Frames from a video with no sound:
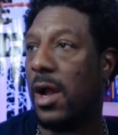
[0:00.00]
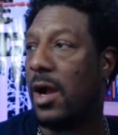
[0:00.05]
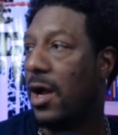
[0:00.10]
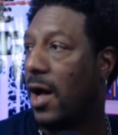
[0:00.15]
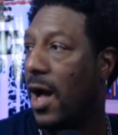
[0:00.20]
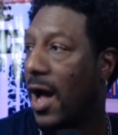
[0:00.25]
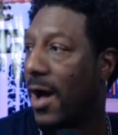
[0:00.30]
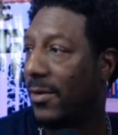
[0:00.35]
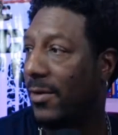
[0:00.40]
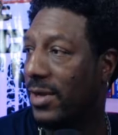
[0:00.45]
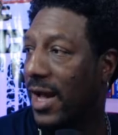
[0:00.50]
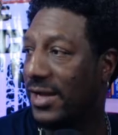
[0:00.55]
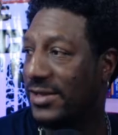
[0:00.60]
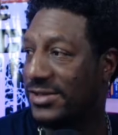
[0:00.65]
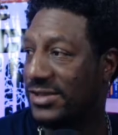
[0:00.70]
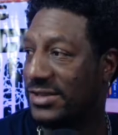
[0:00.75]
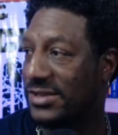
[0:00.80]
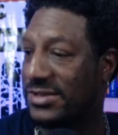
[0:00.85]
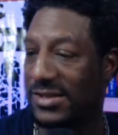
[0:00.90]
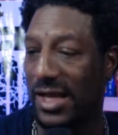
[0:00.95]
I
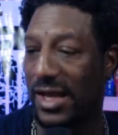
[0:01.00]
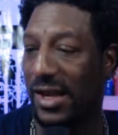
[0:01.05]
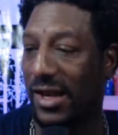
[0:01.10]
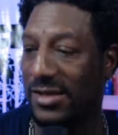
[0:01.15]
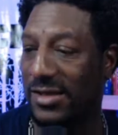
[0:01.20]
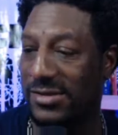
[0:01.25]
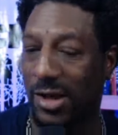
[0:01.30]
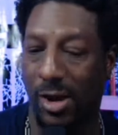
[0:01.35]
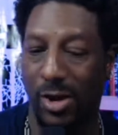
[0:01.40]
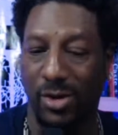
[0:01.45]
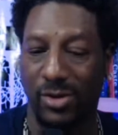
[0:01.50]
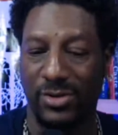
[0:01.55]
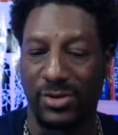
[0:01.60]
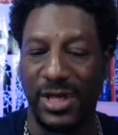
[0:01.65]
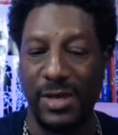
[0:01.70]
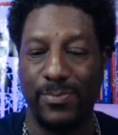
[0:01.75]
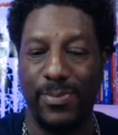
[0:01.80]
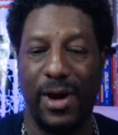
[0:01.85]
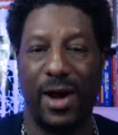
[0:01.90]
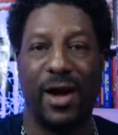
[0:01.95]
just say let's all
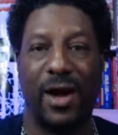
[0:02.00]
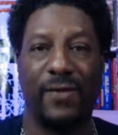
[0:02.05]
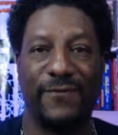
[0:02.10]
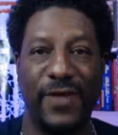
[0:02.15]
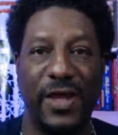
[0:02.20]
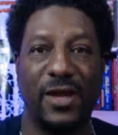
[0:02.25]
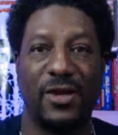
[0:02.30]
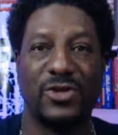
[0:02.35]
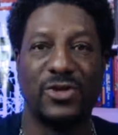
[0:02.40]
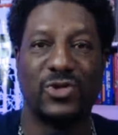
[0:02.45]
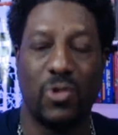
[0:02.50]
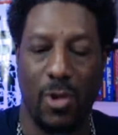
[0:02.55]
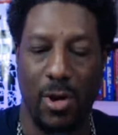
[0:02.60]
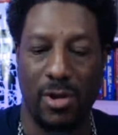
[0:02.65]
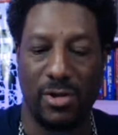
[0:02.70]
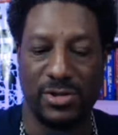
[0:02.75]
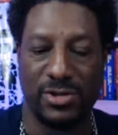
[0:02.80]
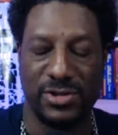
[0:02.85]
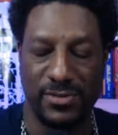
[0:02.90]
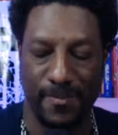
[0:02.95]
keep our fingers
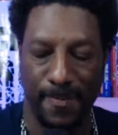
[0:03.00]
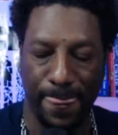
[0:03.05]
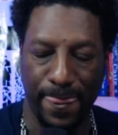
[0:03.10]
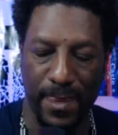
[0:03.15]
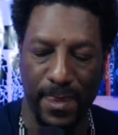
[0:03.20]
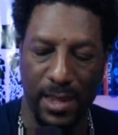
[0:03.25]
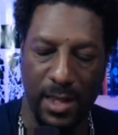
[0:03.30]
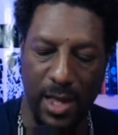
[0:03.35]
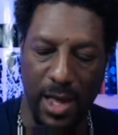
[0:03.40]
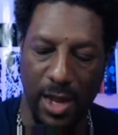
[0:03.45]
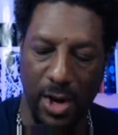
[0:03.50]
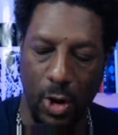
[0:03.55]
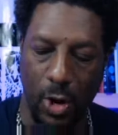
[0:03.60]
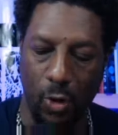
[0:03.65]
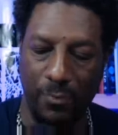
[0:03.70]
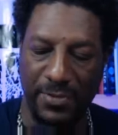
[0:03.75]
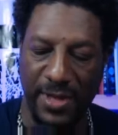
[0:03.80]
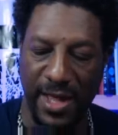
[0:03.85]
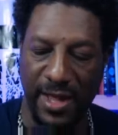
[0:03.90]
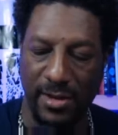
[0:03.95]
crossed and
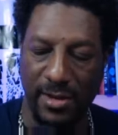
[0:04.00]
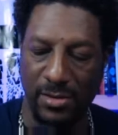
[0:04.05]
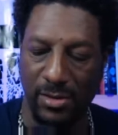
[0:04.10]
hope that,